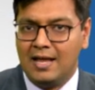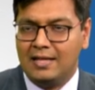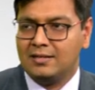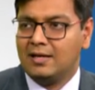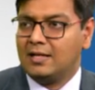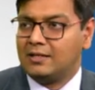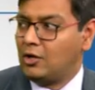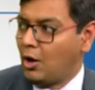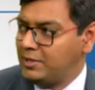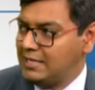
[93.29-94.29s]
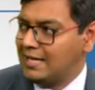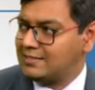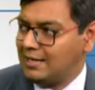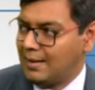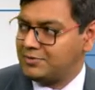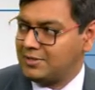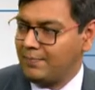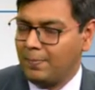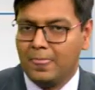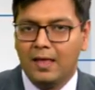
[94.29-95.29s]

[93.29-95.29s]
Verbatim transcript: death, the nominee gets a lump sum.